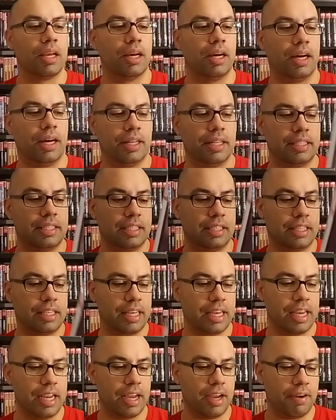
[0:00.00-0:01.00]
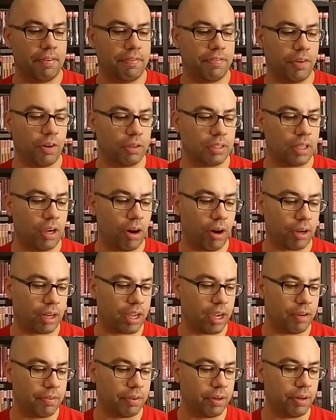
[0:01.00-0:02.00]
This is the first
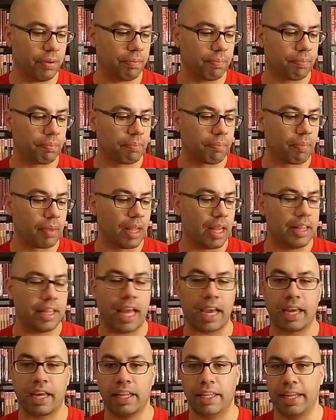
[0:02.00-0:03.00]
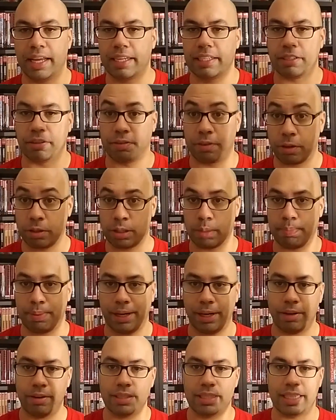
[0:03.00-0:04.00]
hardcover that collects her first
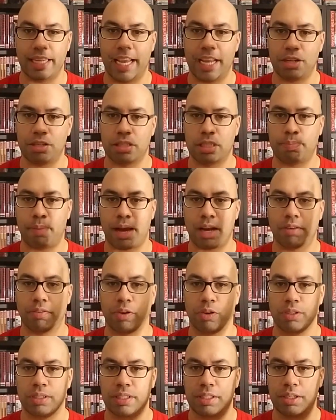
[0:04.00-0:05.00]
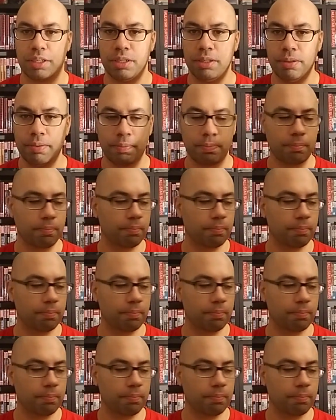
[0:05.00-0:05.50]
appearance in Edge of Spider-Verse 2.